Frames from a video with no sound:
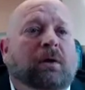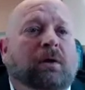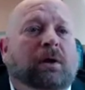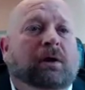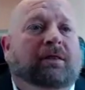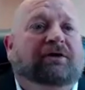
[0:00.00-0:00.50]

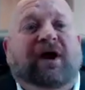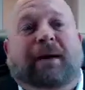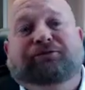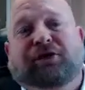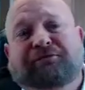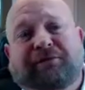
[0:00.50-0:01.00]
the
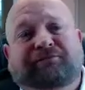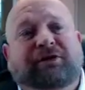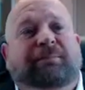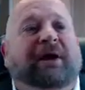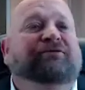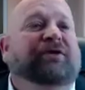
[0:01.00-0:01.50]
top 250
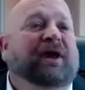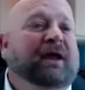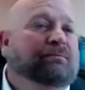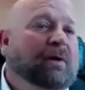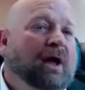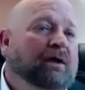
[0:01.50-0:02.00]
by
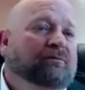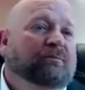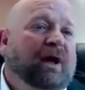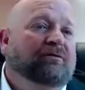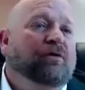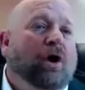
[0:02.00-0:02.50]
team,
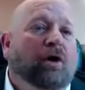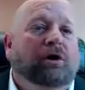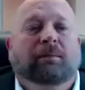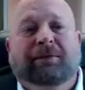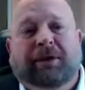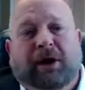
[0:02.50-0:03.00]
by
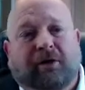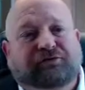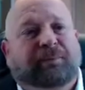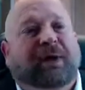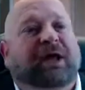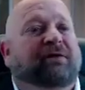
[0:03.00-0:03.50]
volume, and then
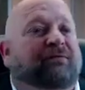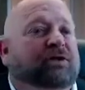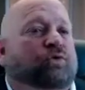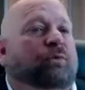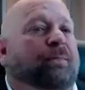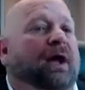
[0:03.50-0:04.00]
also by
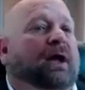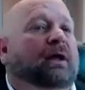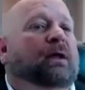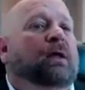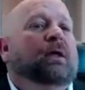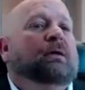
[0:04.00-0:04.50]
individual
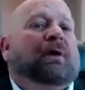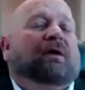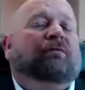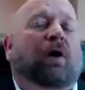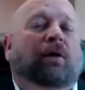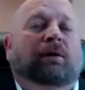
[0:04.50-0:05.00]
by
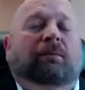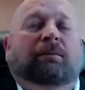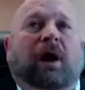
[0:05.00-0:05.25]
volume.